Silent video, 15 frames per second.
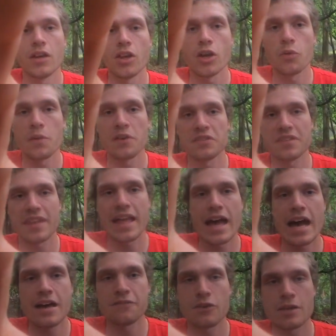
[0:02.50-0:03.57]
Hello, we're on to the
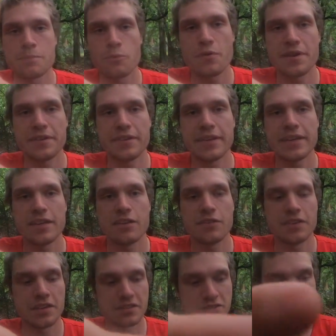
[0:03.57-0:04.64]
halfway point there
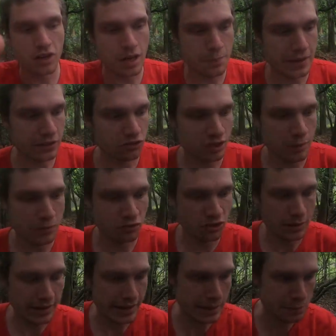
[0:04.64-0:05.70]
on the Sky Bet
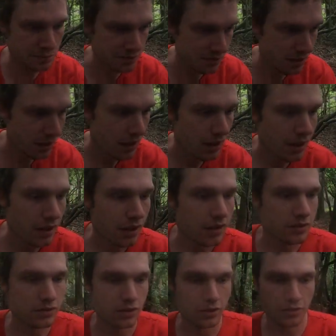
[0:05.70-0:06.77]
Championship games.
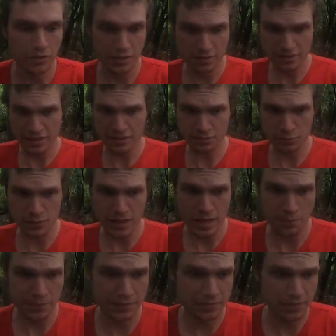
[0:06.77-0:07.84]
So these games were
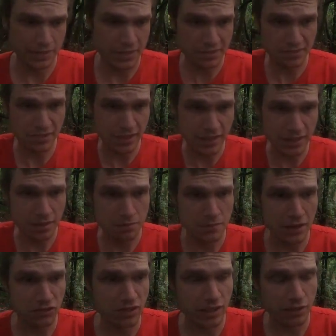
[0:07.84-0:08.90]
happened yesterday,
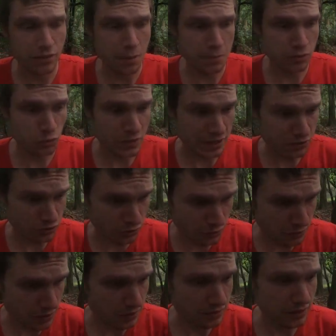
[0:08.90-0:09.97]
Matchday number
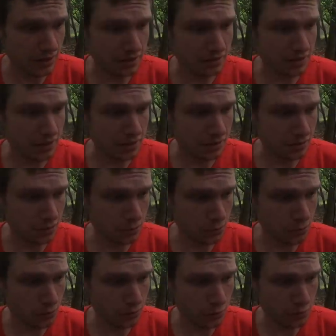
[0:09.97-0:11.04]
22. So let's see
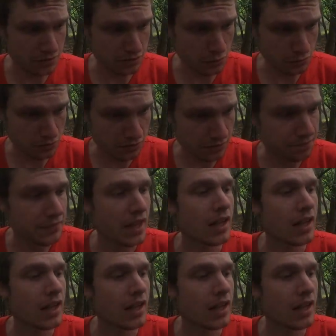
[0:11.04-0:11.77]
who got the results.